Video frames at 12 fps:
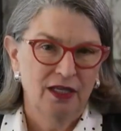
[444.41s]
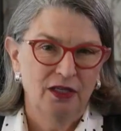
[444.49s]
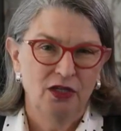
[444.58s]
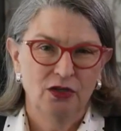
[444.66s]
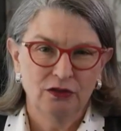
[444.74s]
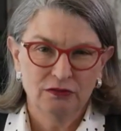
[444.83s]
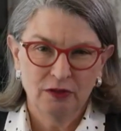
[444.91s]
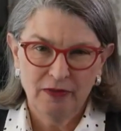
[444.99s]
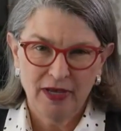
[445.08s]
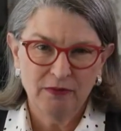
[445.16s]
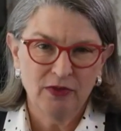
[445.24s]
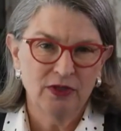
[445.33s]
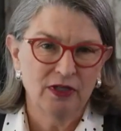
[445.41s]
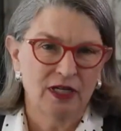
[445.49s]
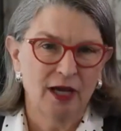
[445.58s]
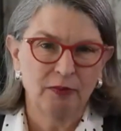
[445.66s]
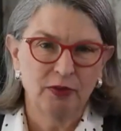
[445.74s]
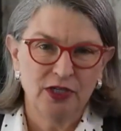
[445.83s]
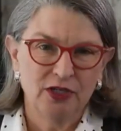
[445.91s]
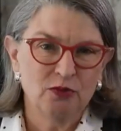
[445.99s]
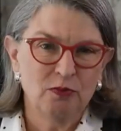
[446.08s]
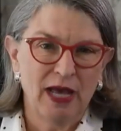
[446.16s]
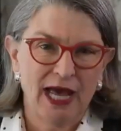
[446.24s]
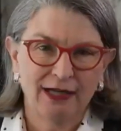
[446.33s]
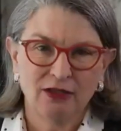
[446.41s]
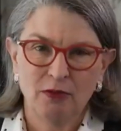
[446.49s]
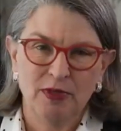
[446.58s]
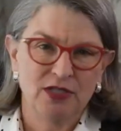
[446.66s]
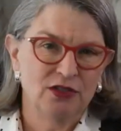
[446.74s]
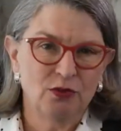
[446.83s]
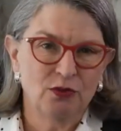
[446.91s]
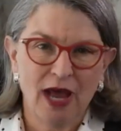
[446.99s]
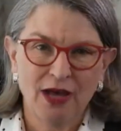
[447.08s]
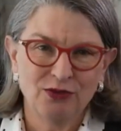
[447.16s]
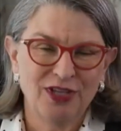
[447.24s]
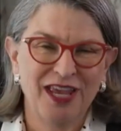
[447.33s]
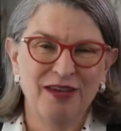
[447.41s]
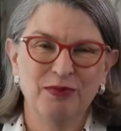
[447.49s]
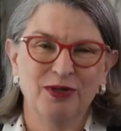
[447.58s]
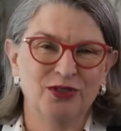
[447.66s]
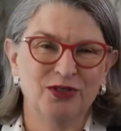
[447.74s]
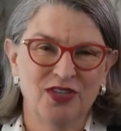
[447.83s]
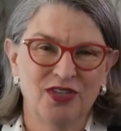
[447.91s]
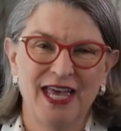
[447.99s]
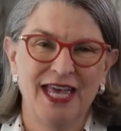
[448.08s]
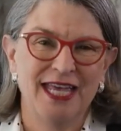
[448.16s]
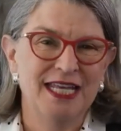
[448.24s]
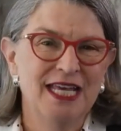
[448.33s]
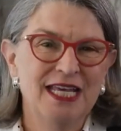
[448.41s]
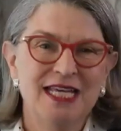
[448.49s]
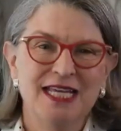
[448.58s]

You'll remember a couple years back, the Business Roundtable said,